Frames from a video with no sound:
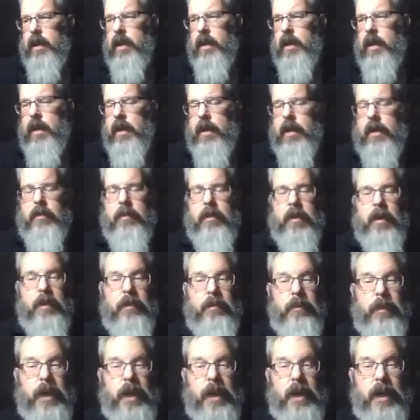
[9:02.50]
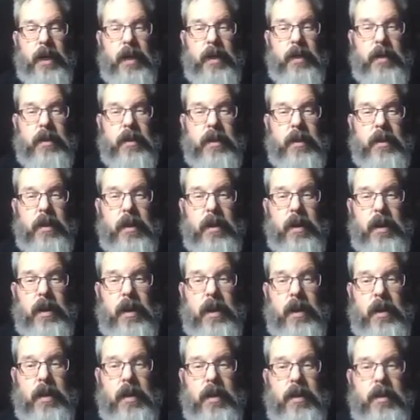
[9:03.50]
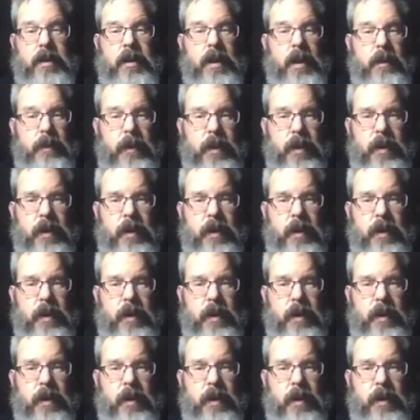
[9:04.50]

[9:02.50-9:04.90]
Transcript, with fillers: and I'm going to bind the double